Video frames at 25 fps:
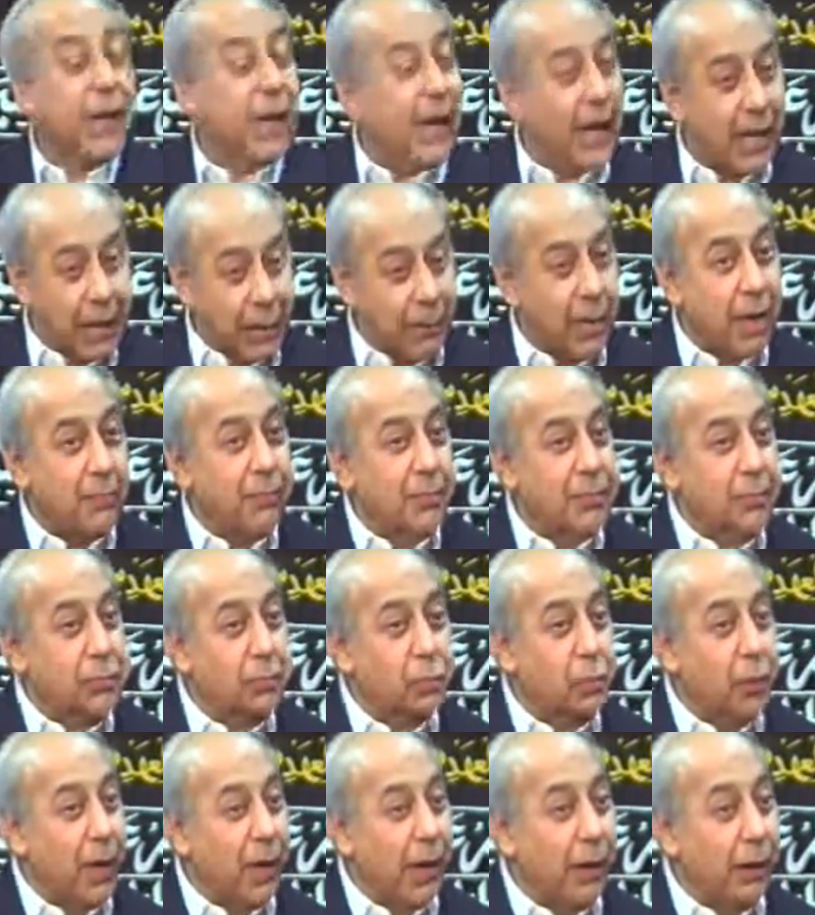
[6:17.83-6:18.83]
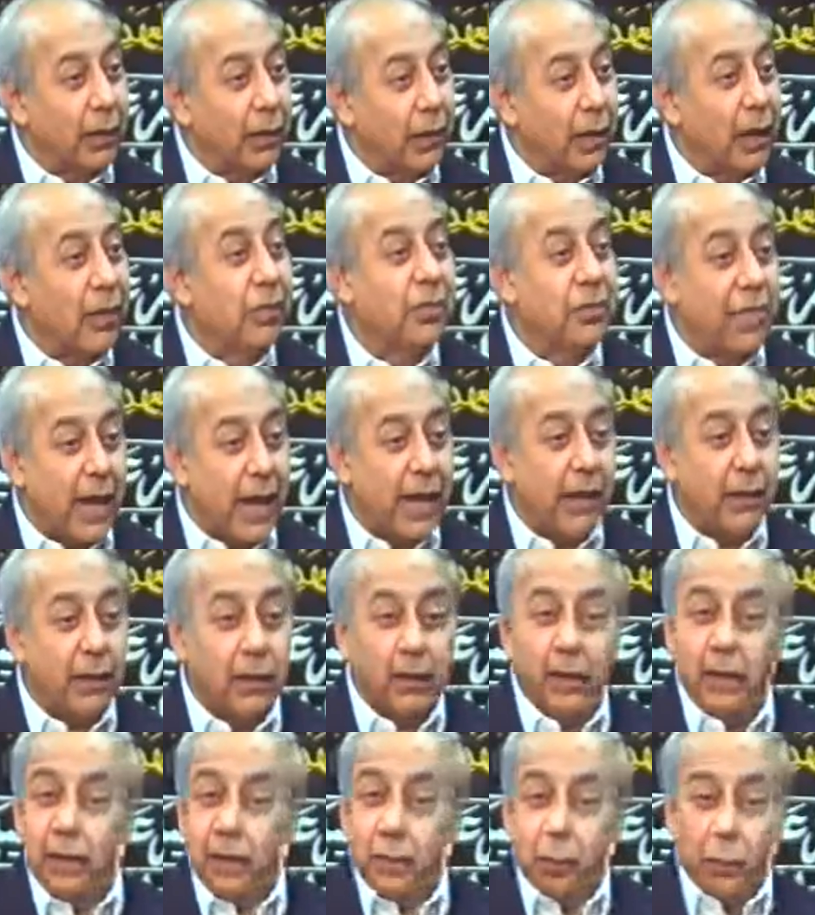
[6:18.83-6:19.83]
I remember too well
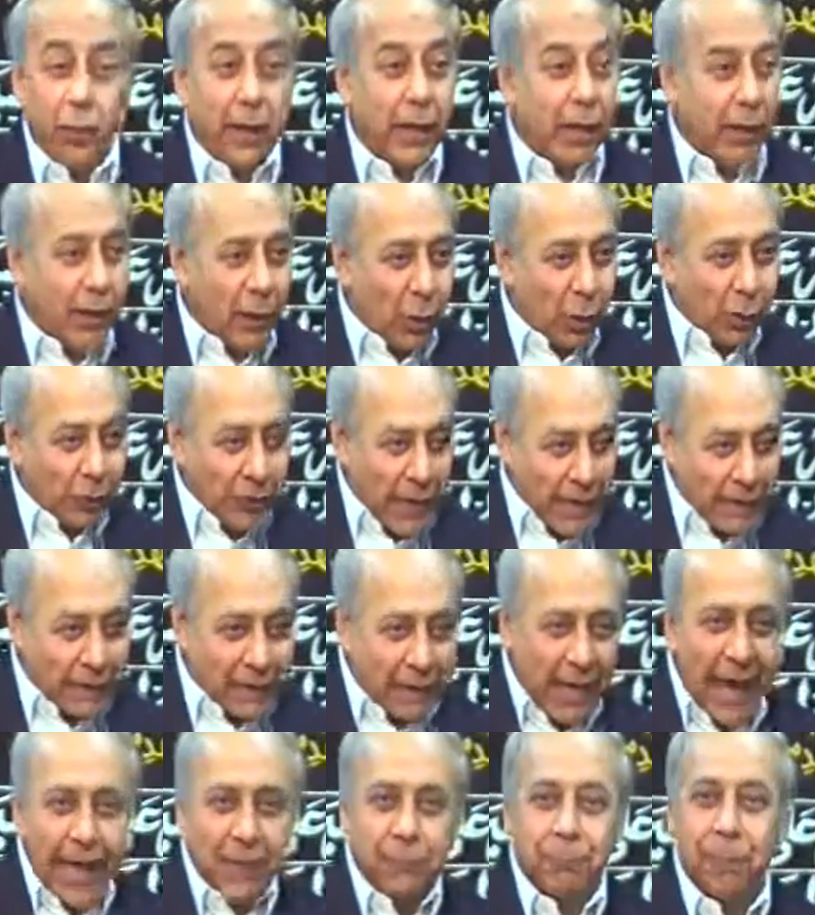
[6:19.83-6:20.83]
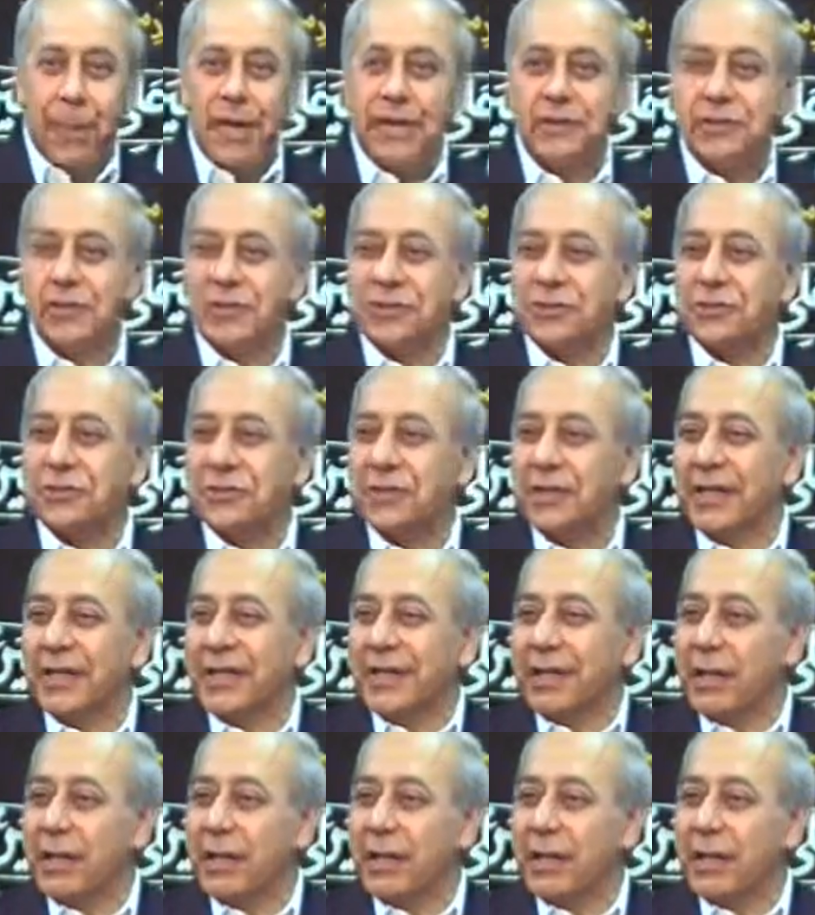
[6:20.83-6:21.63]
then we looked at that passage